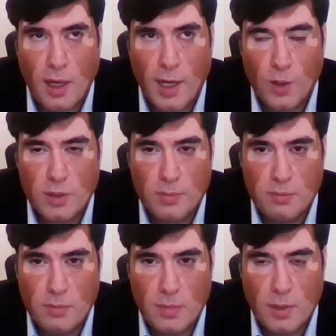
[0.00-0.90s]
how
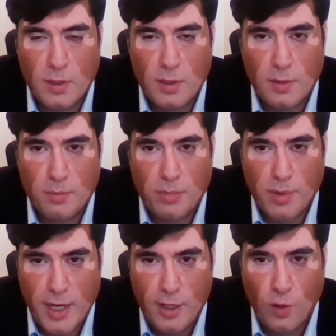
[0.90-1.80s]
the
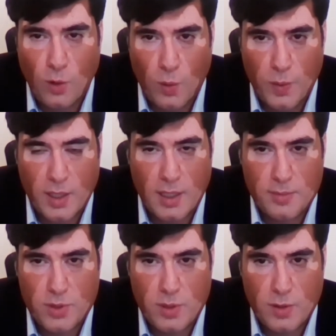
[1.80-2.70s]
brain
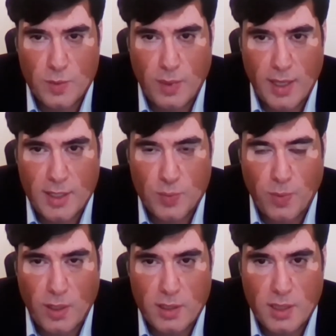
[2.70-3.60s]
overcomes those blind
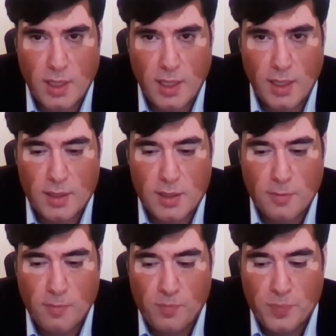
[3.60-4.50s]
spots is,
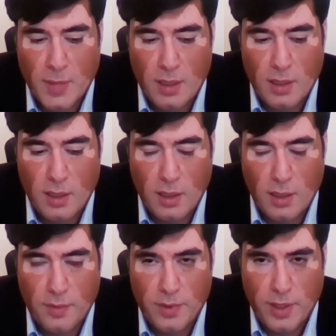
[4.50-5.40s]

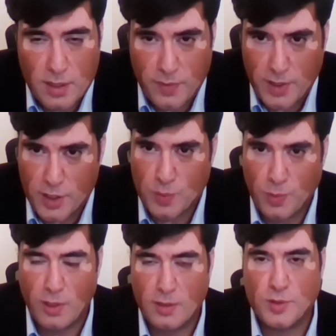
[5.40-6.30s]
these are very
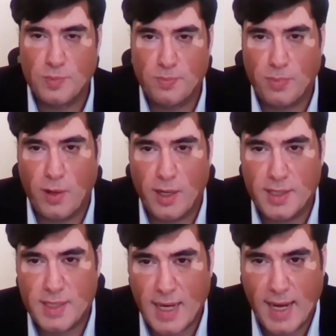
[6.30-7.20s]
small
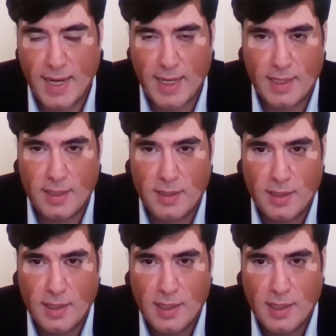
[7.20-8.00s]
spots, and